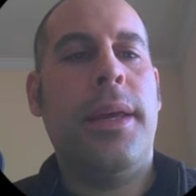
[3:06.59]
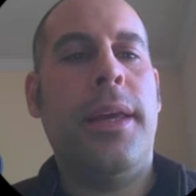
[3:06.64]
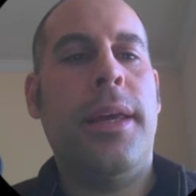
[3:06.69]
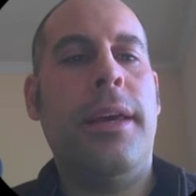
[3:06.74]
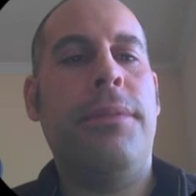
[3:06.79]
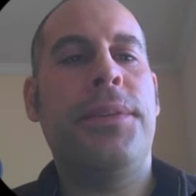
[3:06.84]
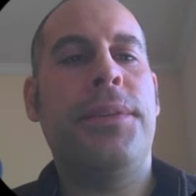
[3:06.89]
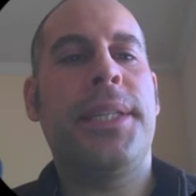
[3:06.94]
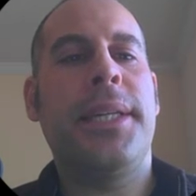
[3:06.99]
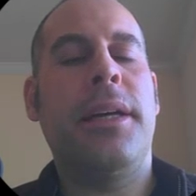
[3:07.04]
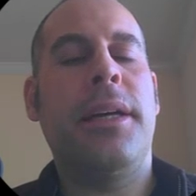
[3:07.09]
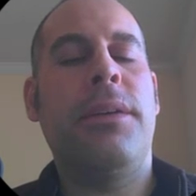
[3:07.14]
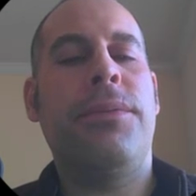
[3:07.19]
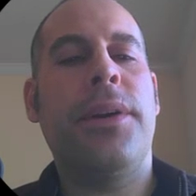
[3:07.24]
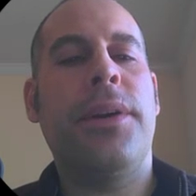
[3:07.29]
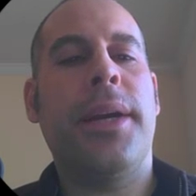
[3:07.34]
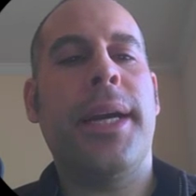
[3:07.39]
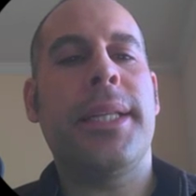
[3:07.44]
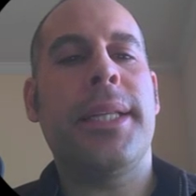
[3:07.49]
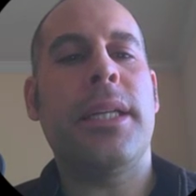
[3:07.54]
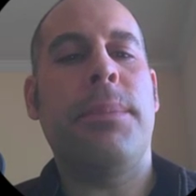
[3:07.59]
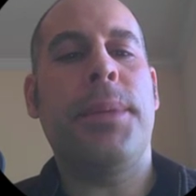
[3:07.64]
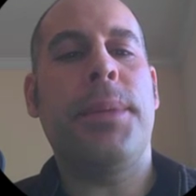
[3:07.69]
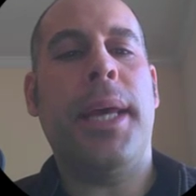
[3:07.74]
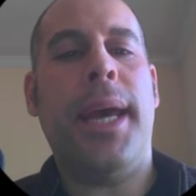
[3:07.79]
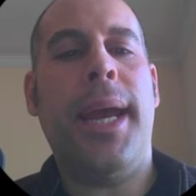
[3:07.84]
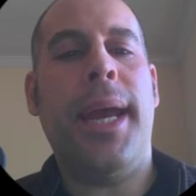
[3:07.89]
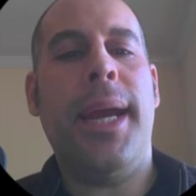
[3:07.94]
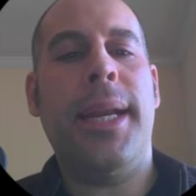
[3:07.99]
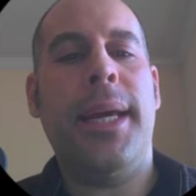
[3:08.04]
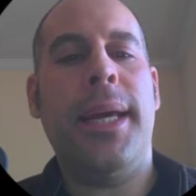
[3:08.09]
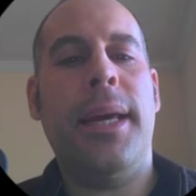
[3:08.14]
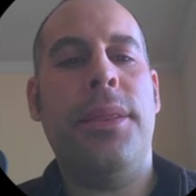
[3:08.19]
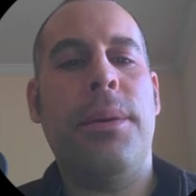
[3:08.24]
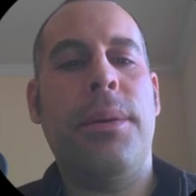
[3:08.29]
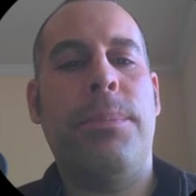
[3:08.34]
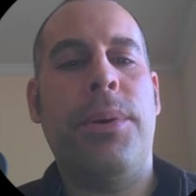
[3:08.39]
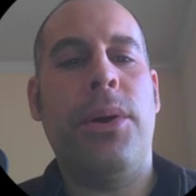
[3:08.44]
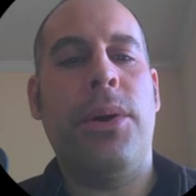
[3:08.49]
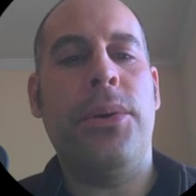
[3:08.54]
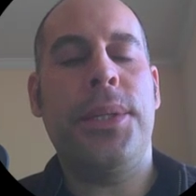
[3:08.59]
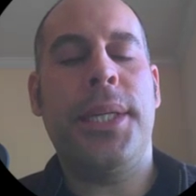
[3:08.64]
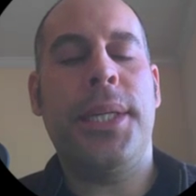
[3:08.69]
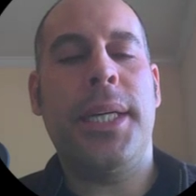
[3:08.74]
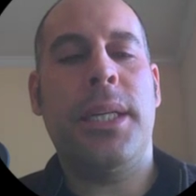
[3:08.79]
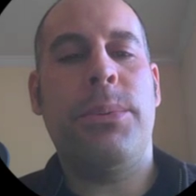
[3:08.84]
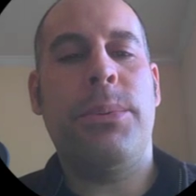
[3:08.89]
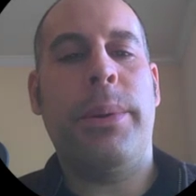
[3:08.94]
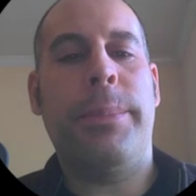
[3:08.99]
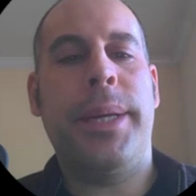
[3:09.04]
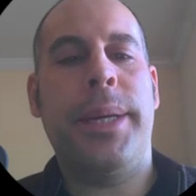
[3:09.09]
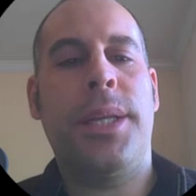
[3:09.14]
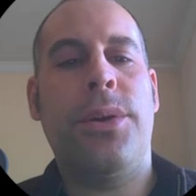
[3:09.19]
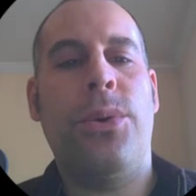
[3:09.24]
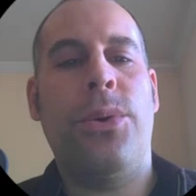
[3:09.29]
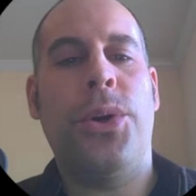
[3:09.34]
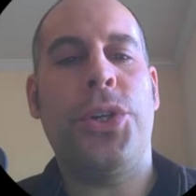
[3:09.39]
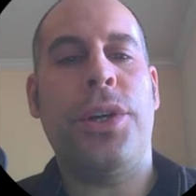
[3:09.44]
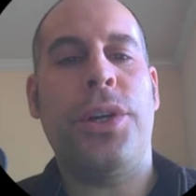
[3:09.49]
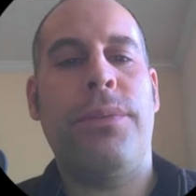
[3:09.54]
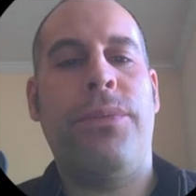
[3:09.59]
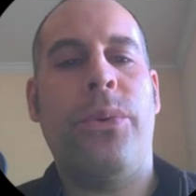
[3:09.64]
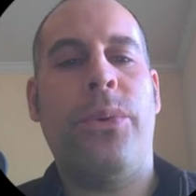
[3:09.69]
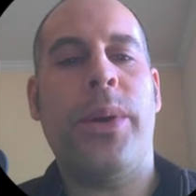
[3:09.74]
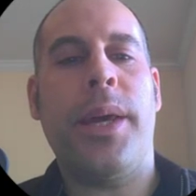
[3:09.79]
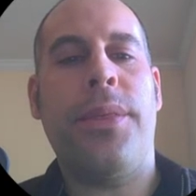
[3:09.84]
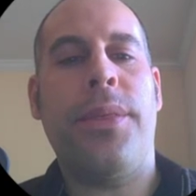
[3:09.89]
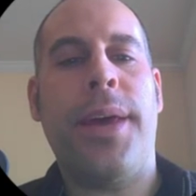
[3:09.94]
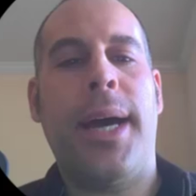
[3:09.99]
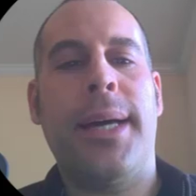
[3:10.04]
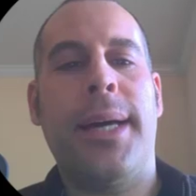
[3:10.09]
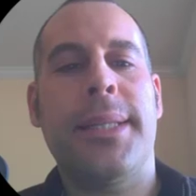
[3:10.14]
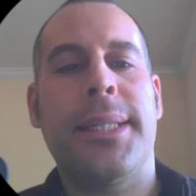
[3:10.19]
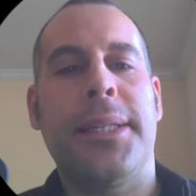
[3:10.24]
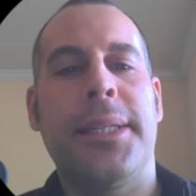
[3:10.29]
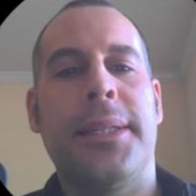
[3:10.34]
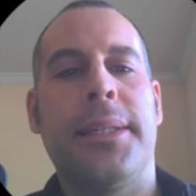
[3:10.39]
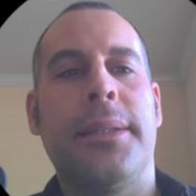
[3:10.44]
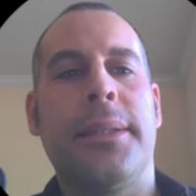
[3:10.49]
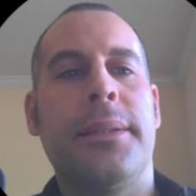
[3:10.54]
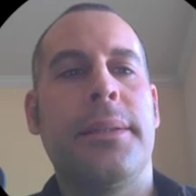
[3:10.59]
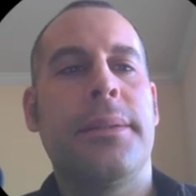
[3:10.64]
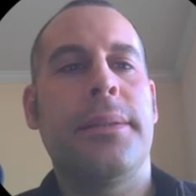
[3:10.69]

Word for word: If silver gets up to $80, the proceeds would be $240,000.